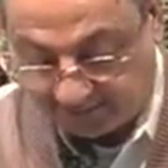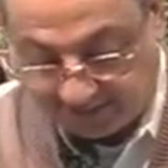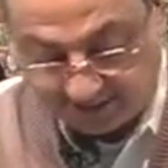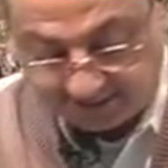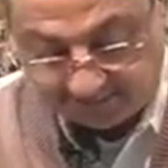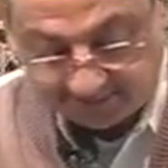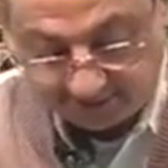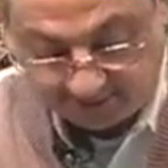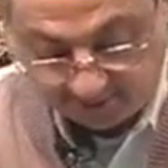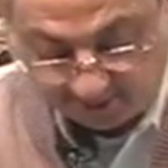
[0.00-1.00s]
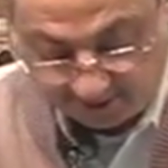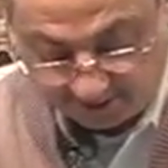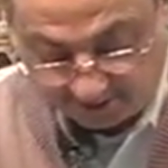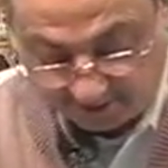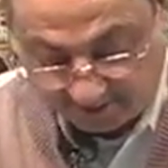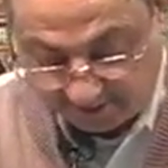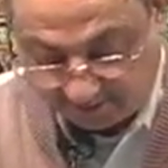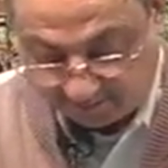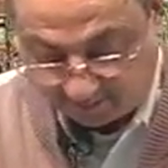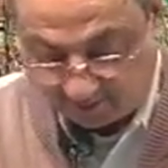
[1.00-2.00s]
active in the morning. The
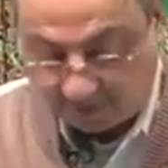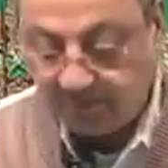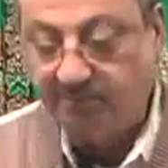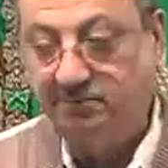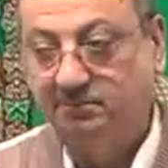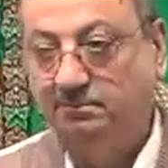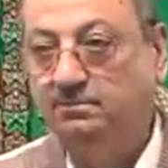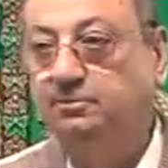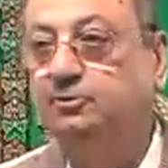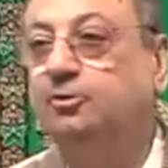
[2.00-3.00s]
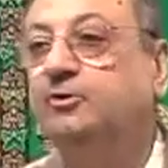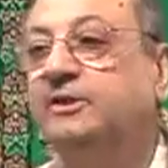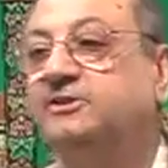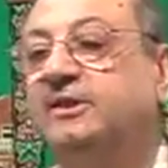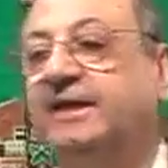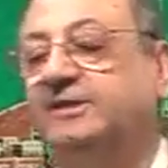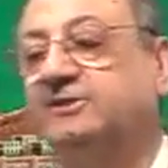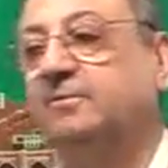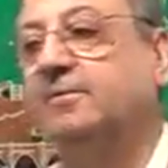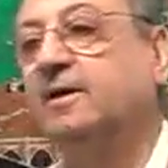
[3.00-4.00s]
pronoun tu is the
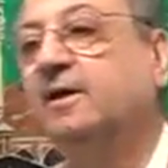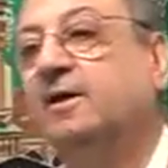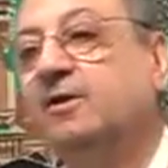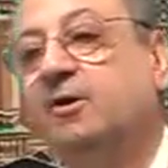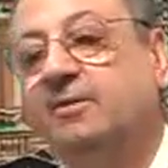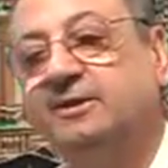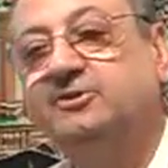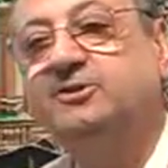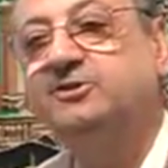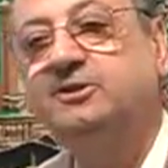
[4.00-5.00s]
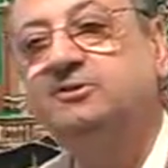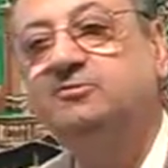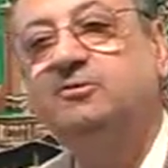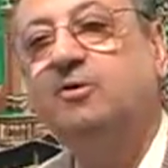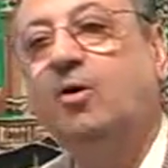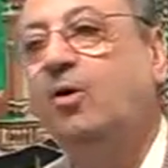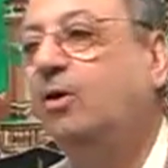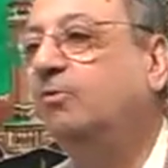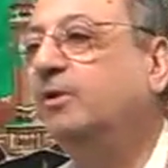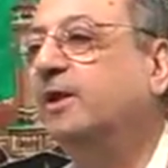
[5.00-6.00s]
ism. Now, brothers and sisters, all
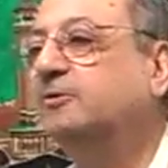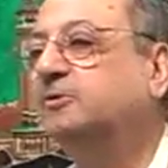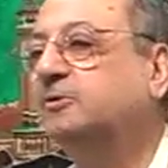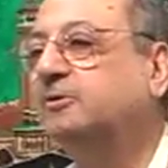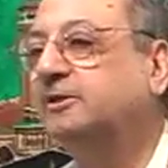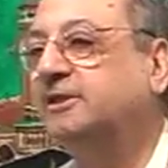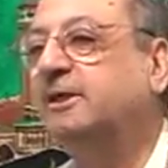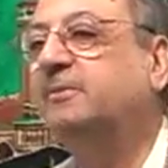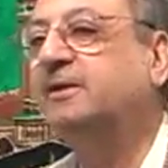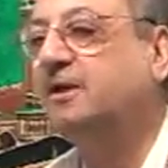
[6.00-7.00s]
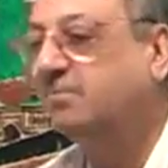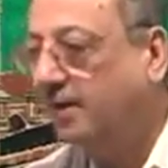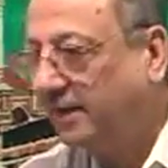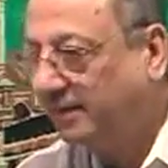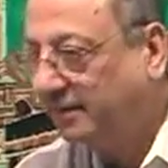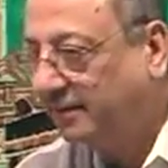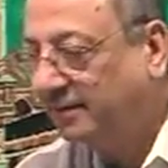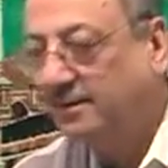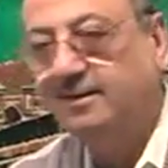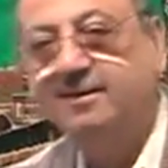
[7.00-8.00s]
we have to keep it in mind
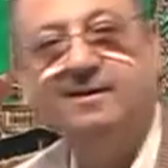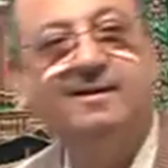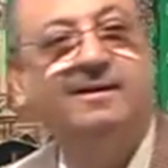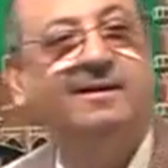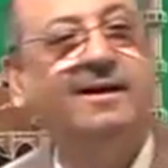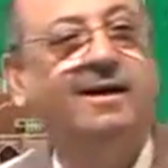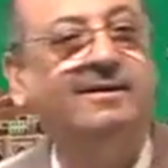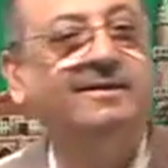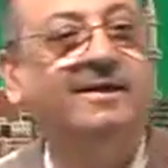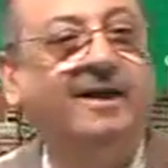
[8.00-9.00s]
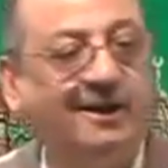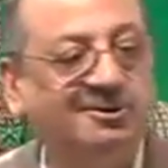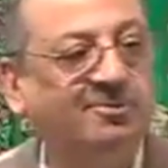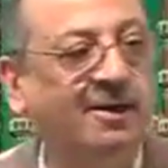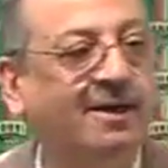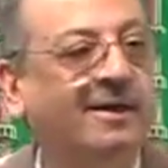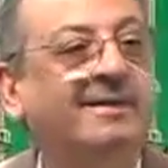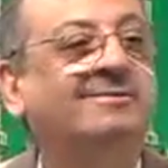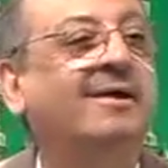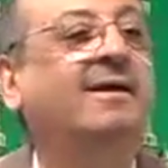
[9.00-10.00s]
that asbaha
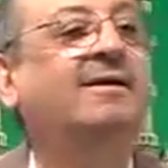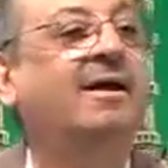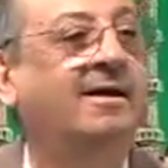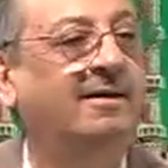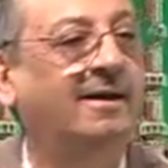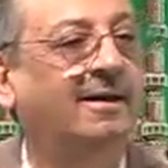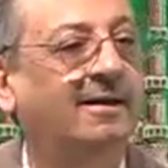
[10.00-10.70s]
is like kana.